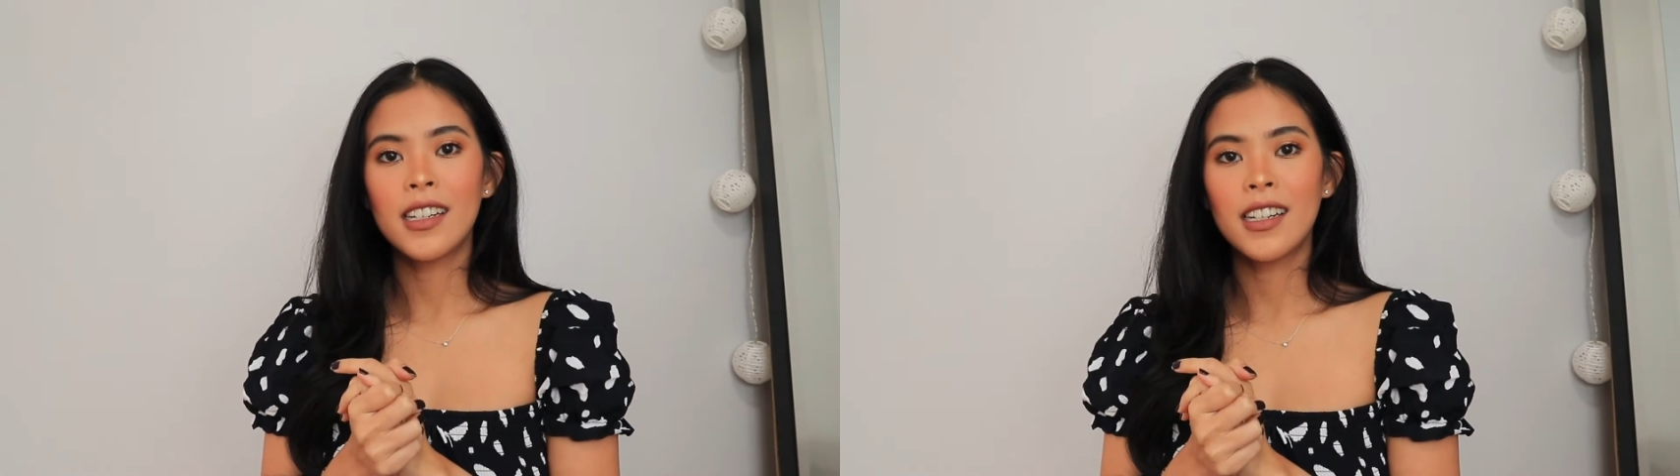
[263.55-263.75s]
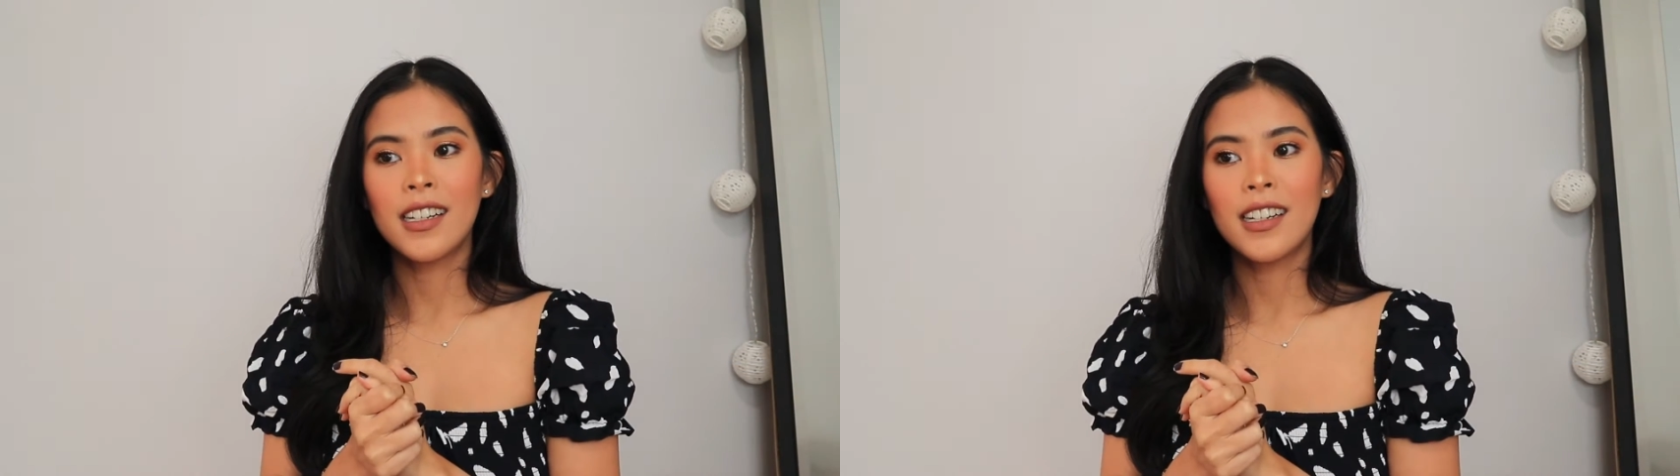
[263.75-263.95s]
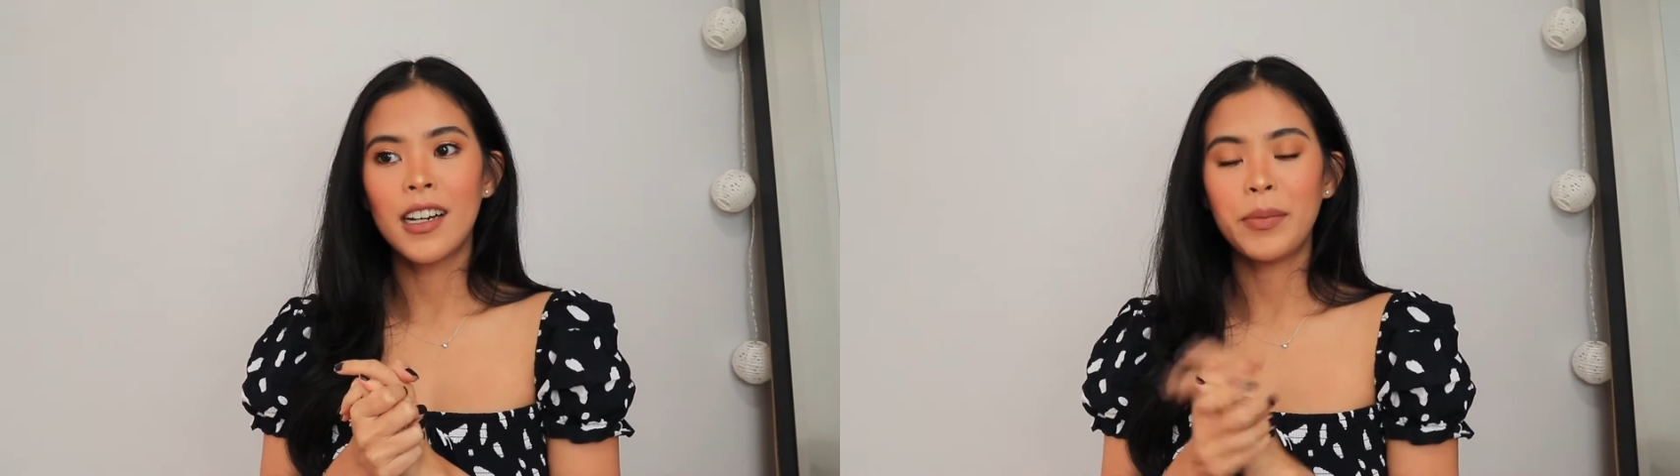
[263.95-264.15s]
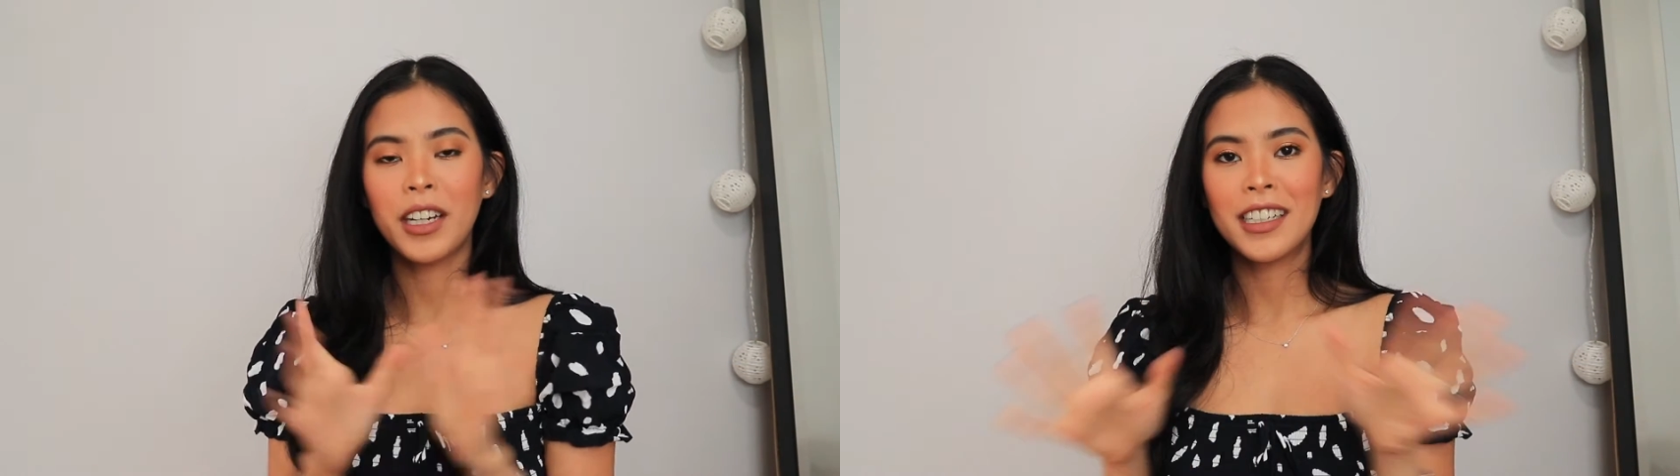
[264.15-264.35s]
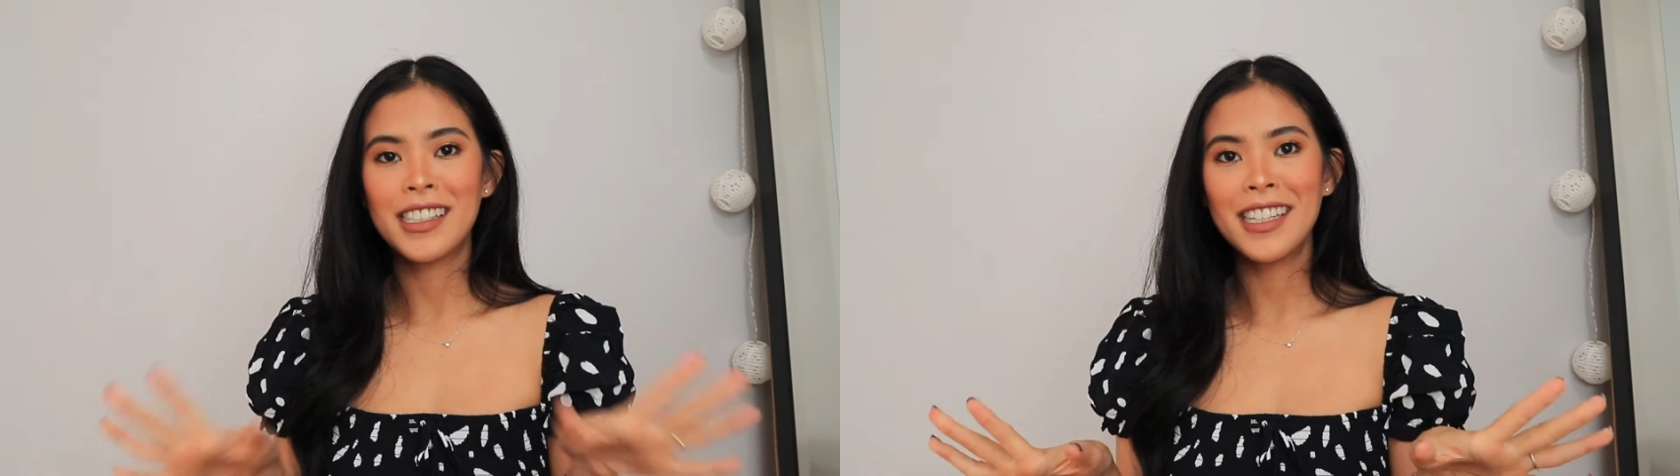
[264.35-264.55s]
I'm
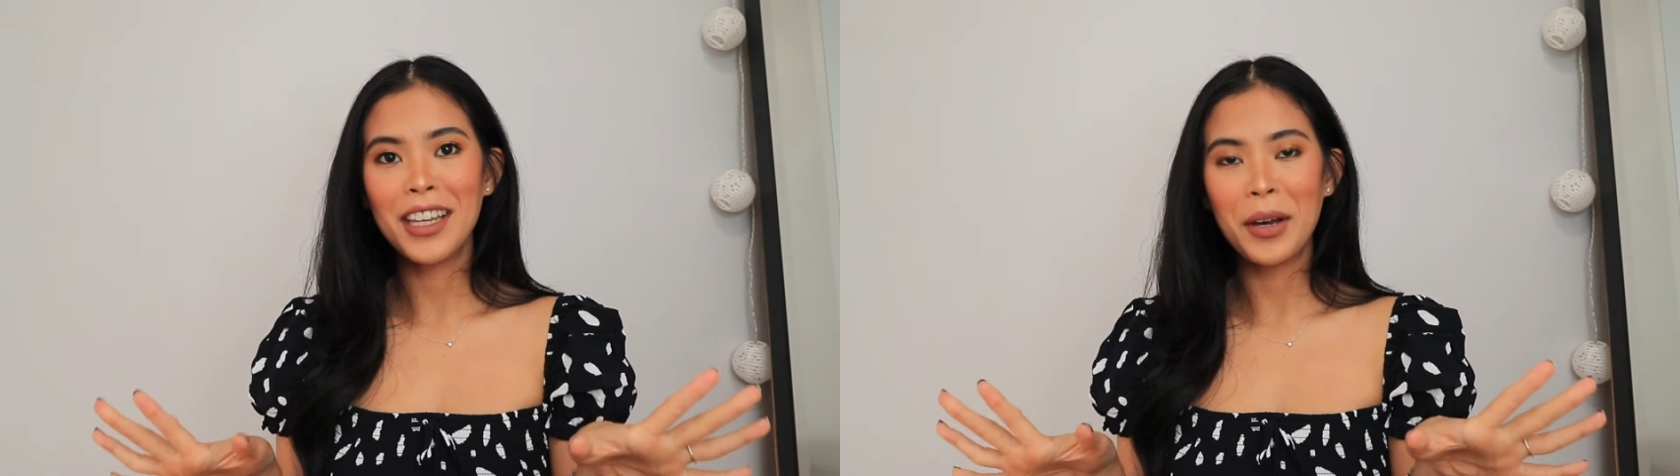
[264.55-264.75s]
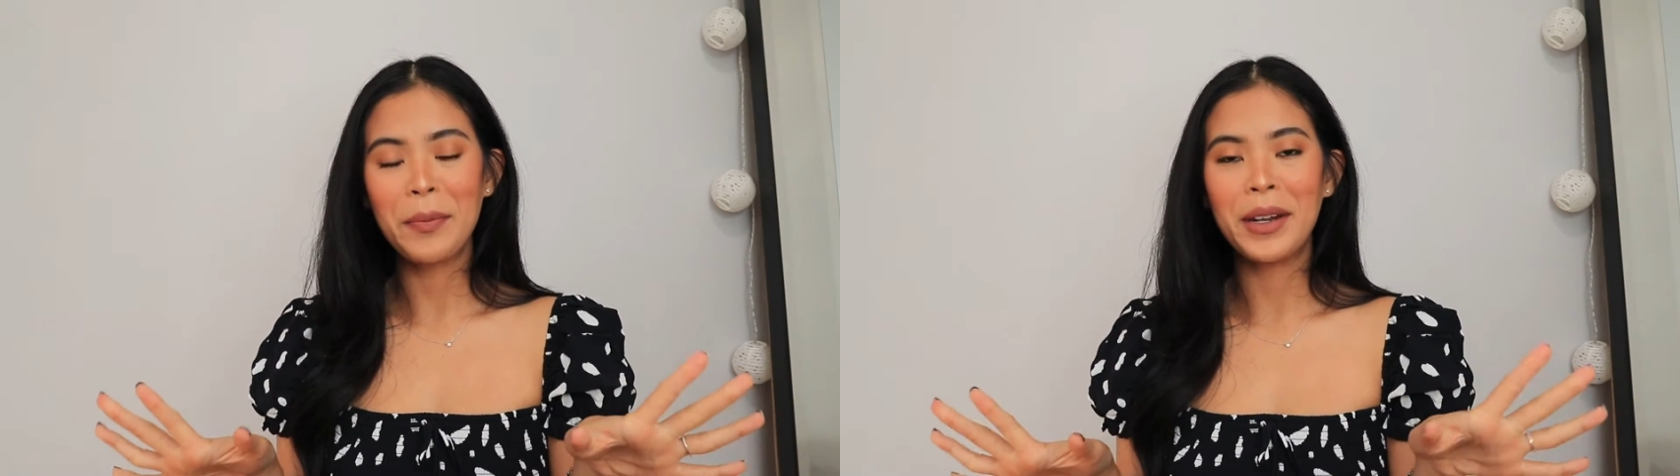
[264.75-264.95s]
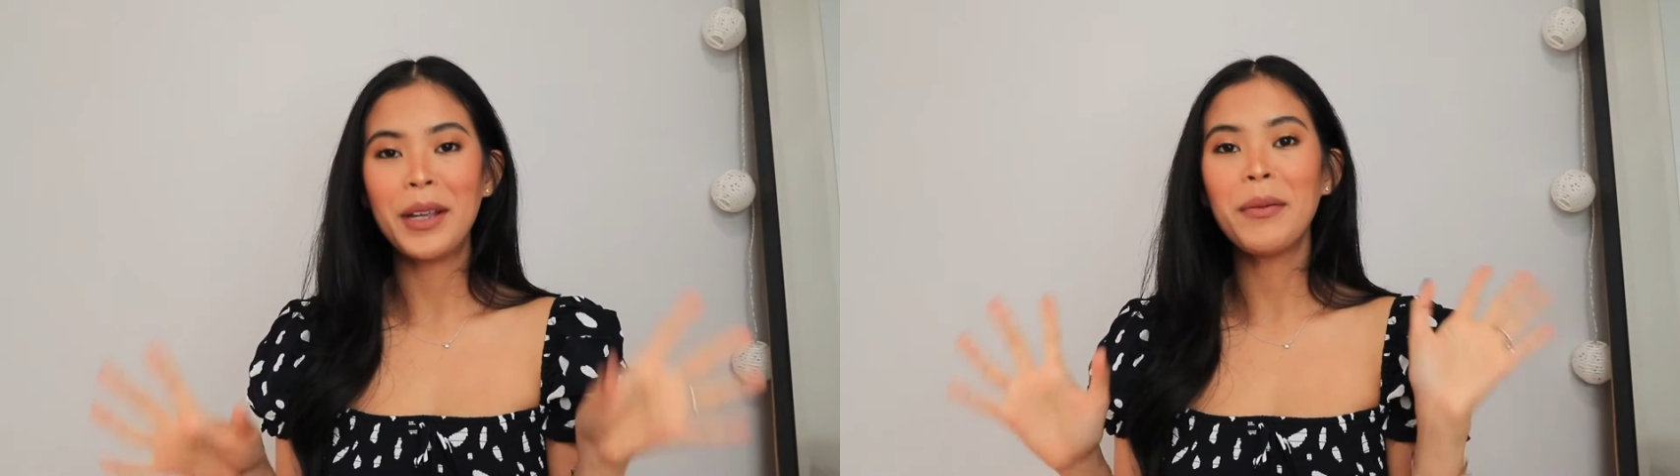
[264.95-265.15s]
not gonna say the company,